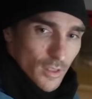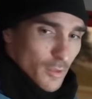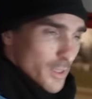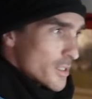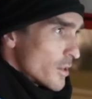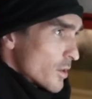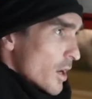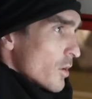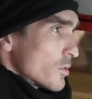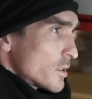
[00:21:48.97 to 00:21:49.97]
going to be too
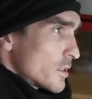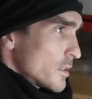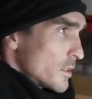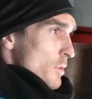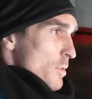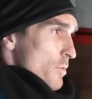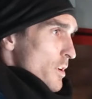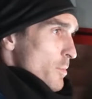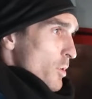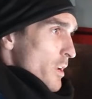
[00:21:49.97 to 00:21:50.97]
cold.
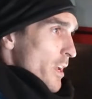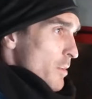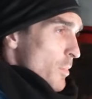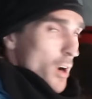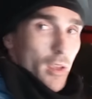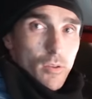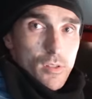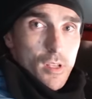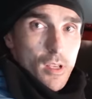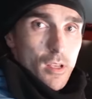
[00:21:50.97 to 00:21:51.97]
3.8 miles.